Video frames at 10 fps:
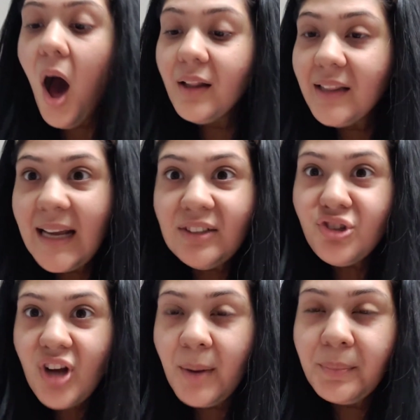online
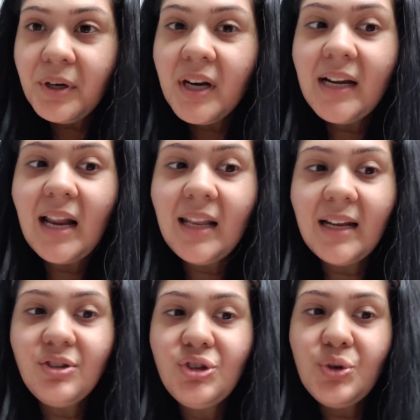shopper and I
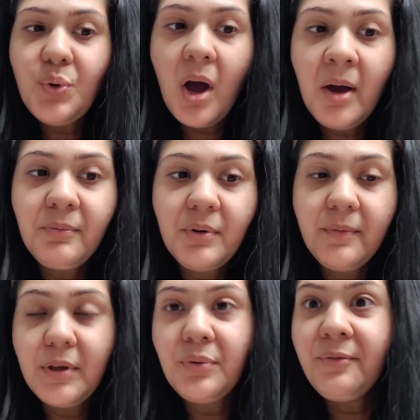like to uh,
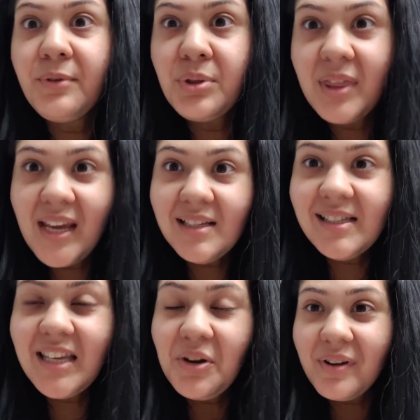review a few
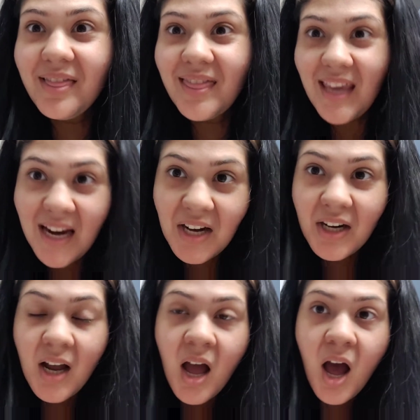things here and
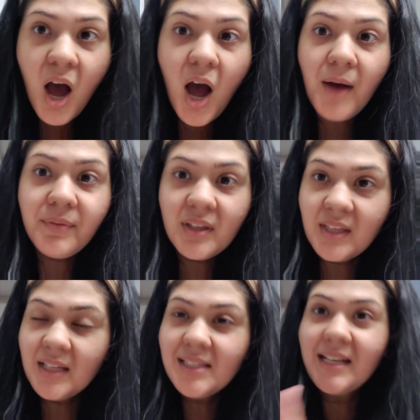there of the
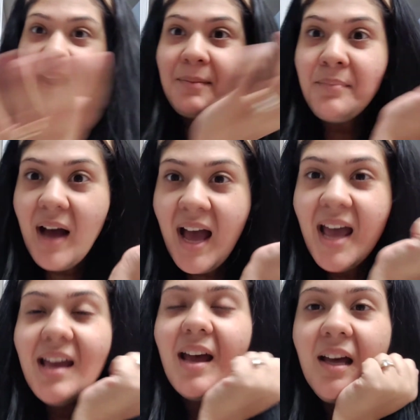things that I
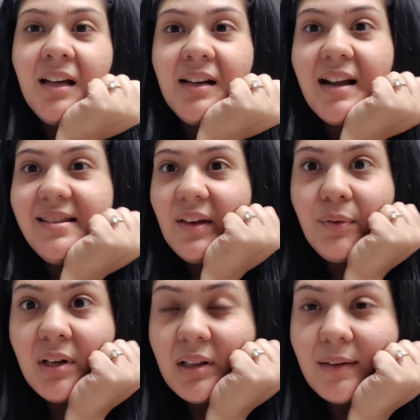buy and I
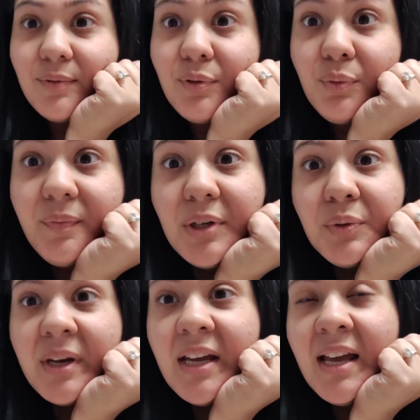definitely love to
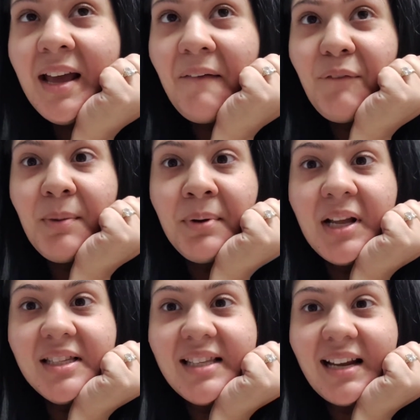review it for
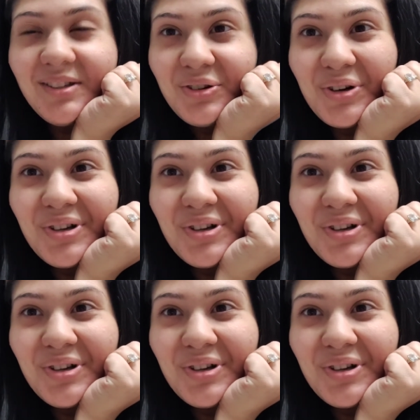plus size